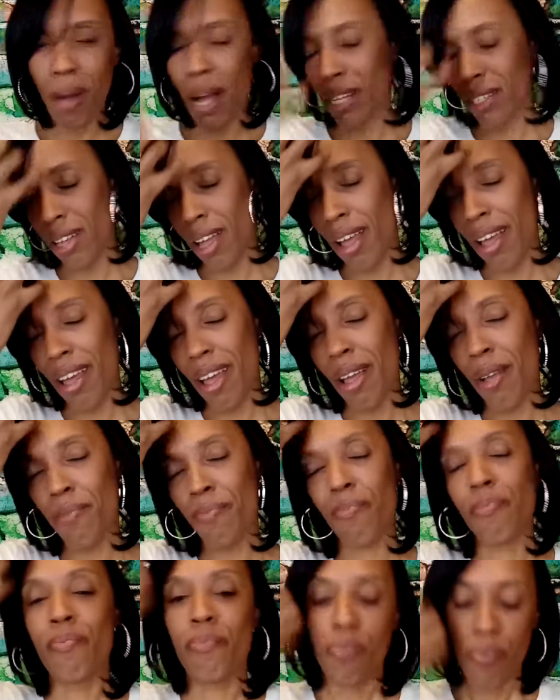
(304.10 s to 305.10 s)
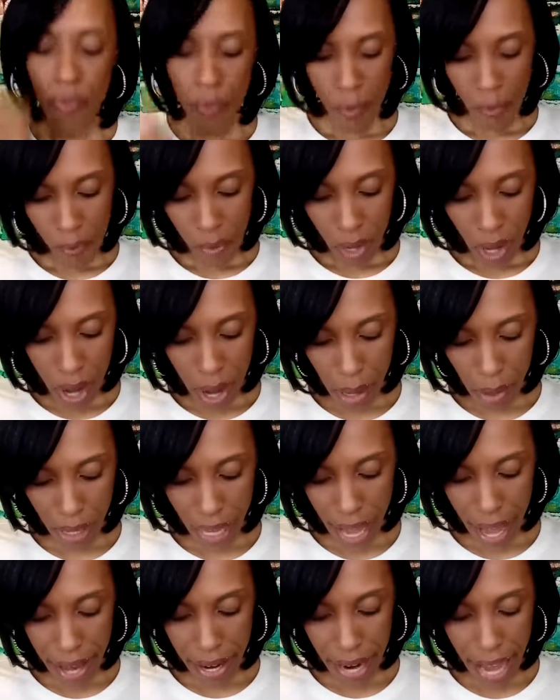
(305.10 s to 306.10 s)
box I had.
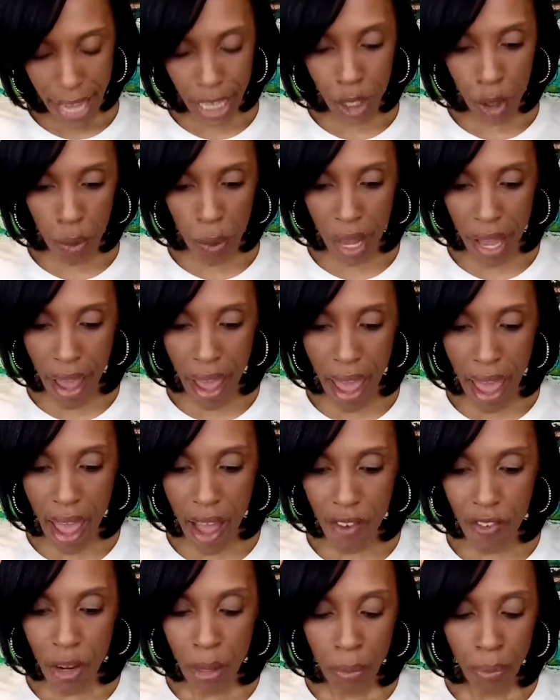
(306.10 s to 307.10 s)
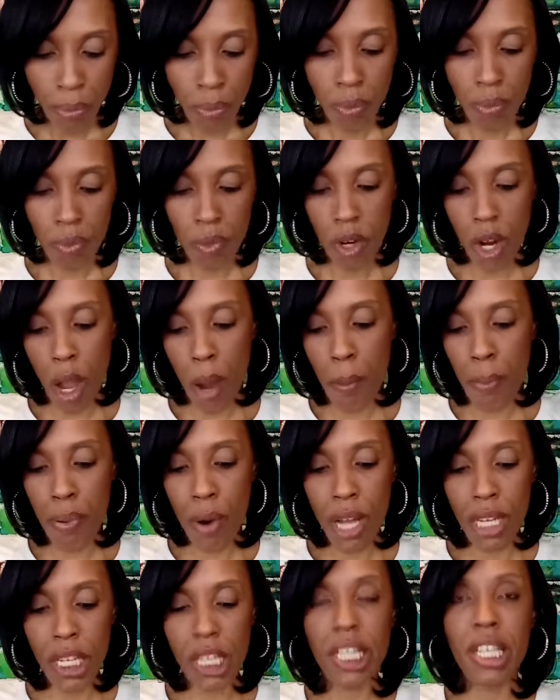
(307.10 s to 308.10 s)
Okay, next we have
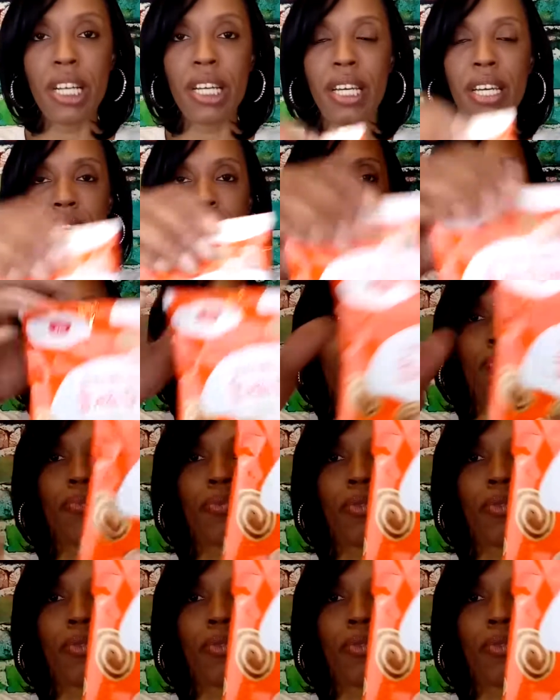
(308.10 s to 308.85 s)
umbrella cookies.